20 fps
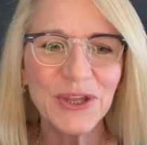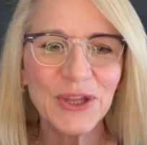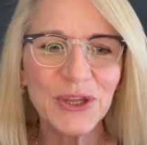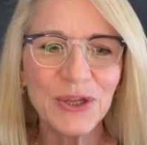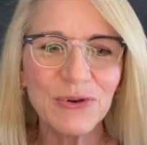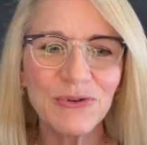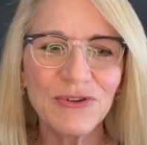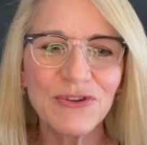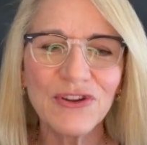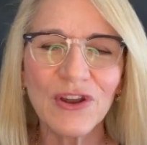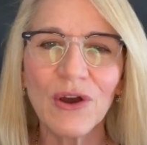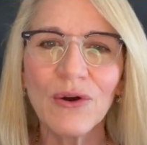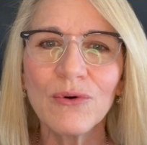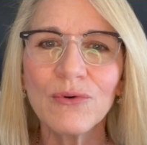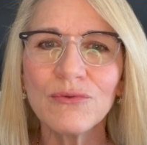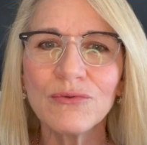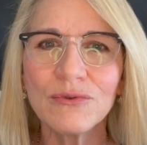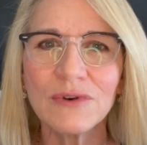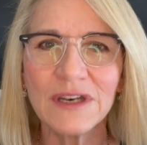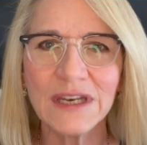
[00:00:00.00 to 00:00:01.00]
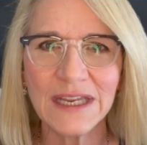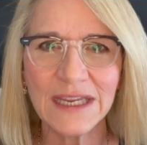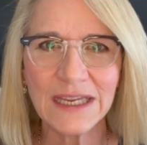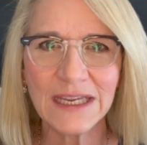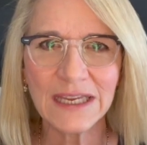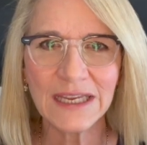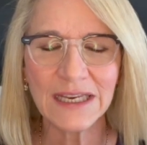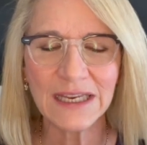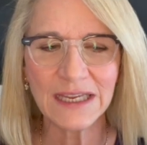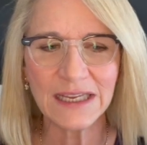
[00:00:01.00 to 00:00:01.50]
You don't
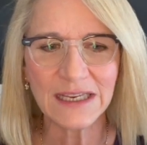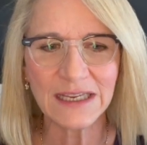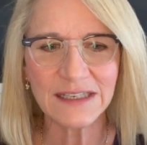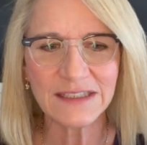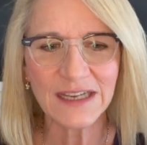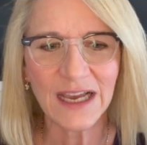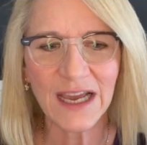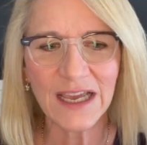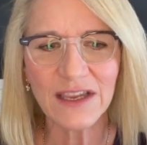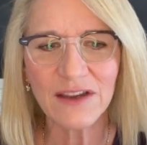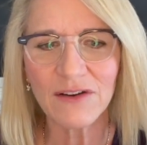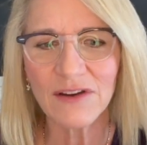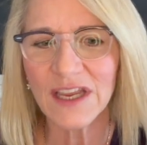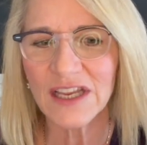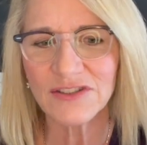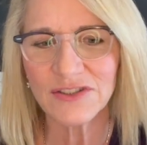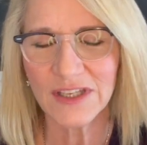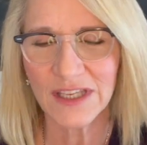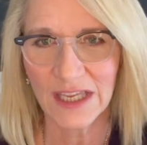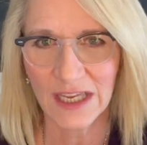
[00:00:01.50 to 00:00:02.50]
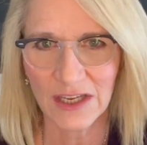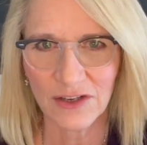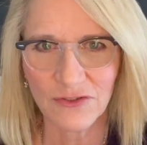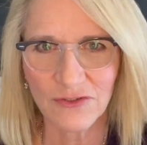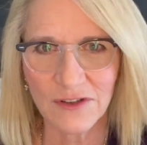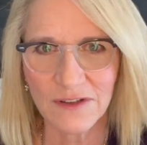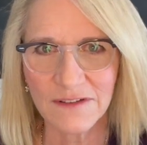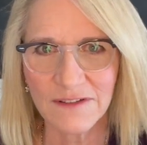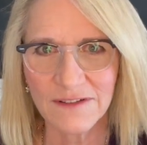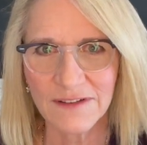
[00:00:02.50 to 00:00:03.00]
need an entire
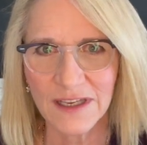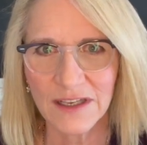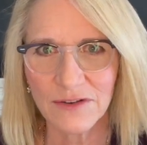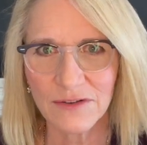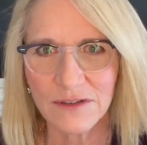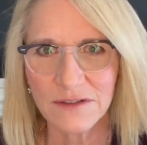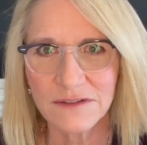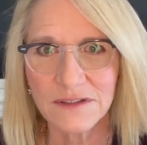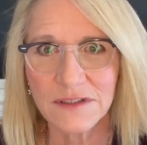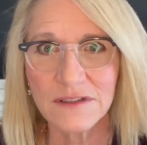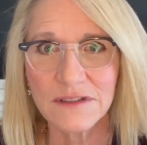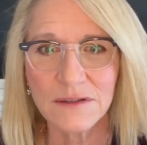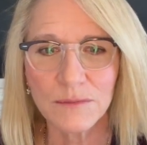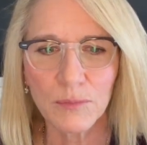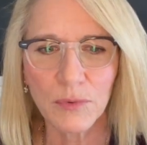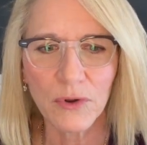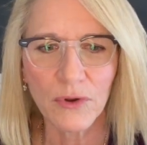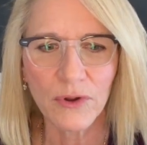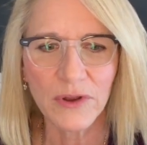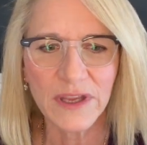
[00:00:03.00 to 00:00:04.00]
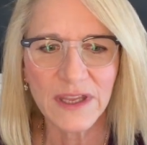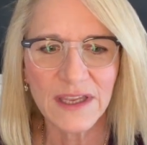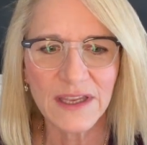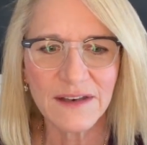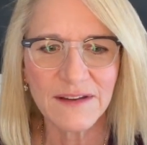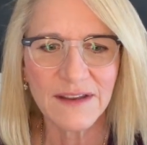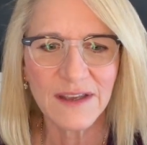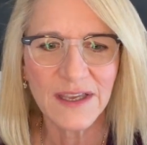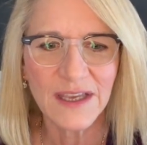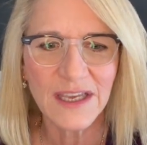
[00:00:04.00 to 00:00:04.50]
education center to deploy
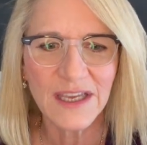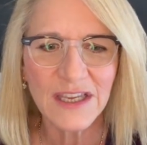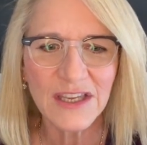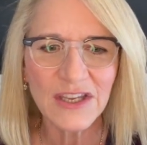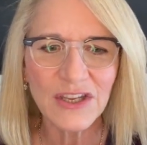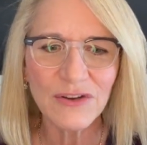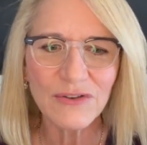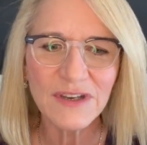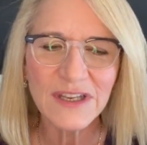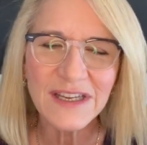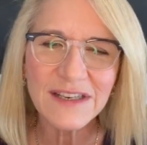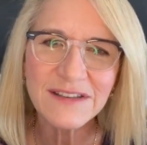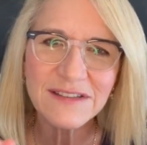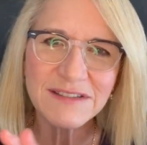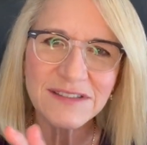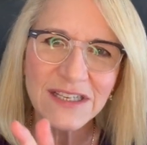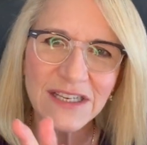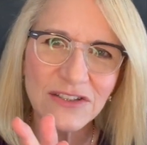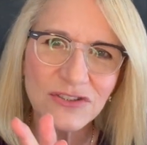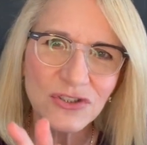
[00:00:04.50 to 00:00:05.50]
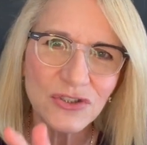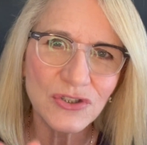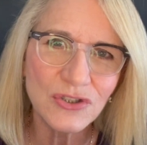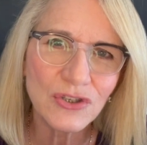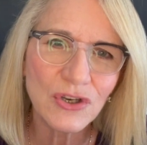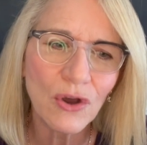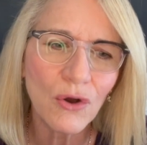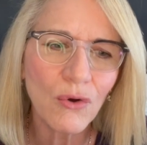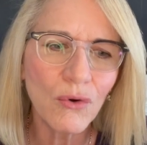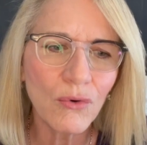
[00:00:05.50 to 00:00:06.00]
it. You need to teach
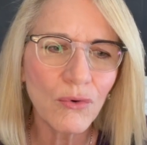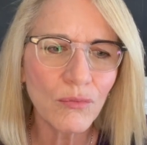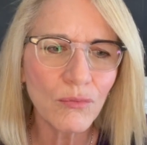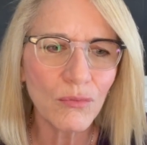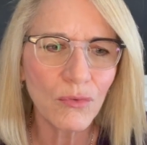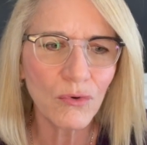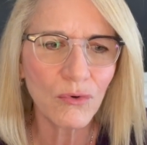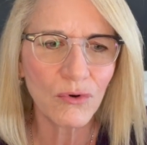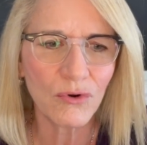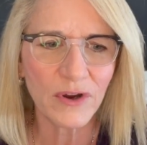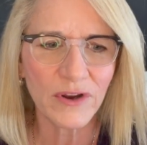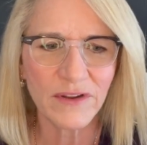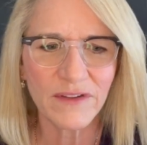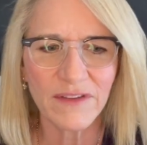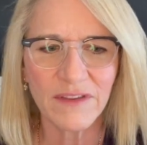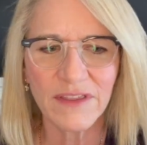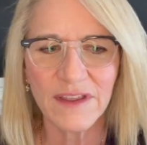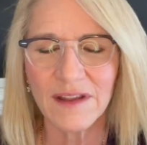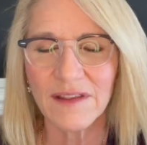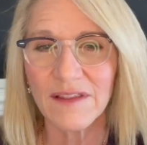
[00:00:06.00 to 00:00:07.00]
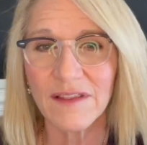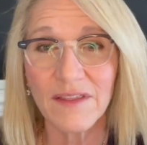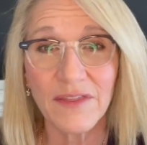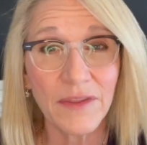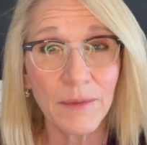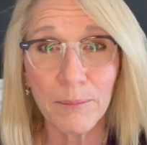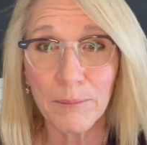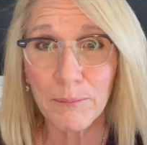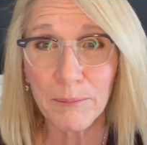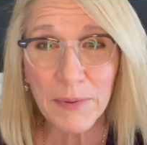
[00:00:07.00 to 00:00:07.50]
no more than
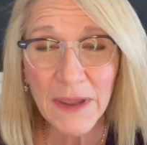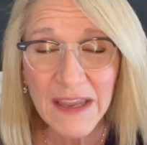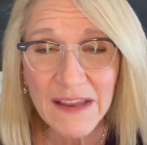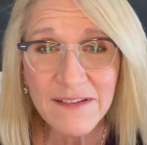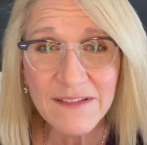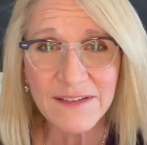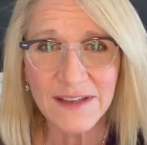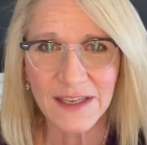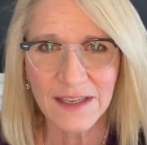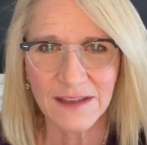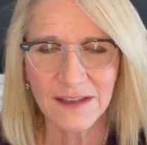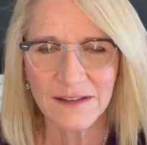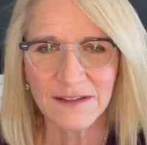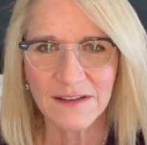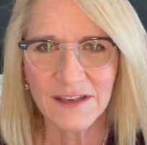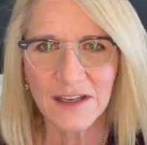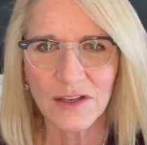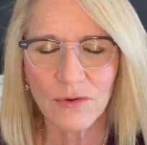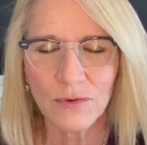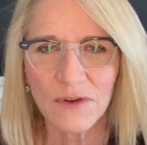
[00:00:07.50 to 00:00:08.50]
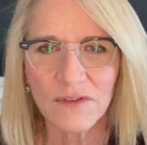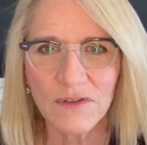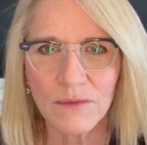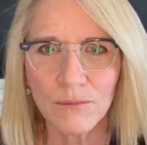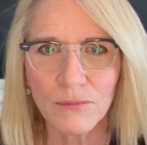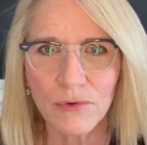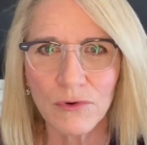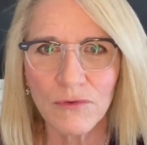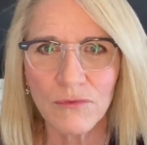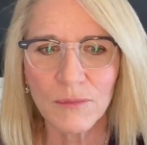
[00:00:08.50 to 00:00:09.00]
the basic continuous
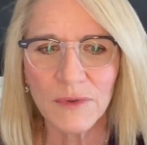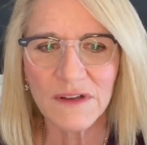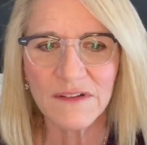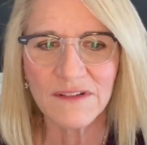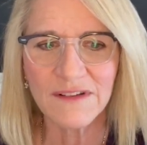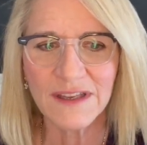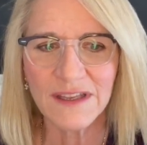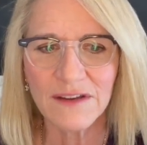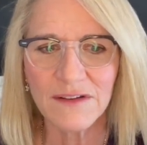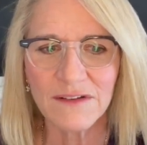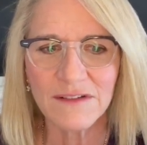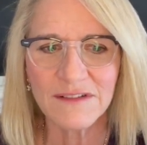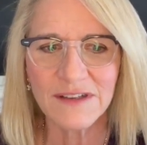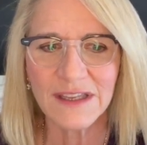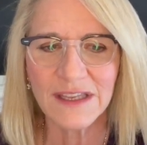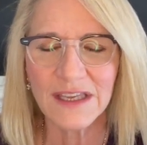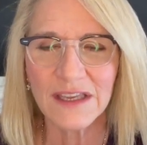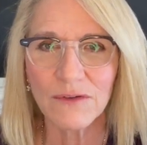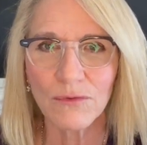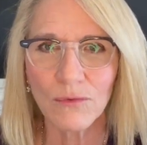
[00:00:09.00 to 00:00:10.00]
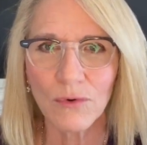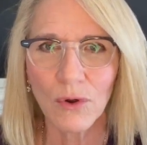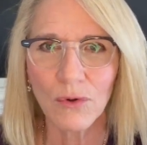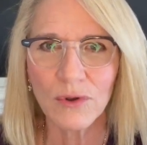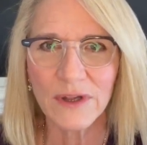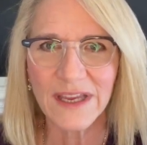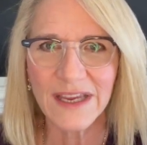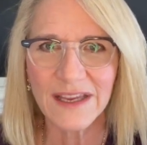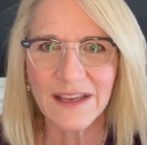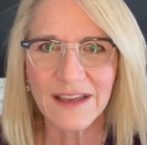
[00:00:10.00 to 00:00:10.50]
improvement skills to get
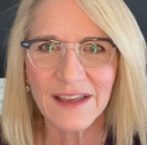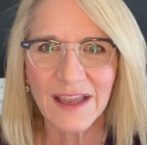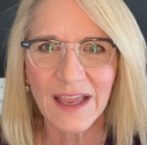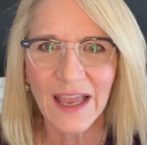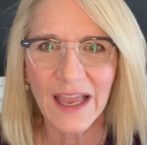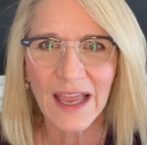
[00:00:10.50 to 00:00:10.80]
rolling.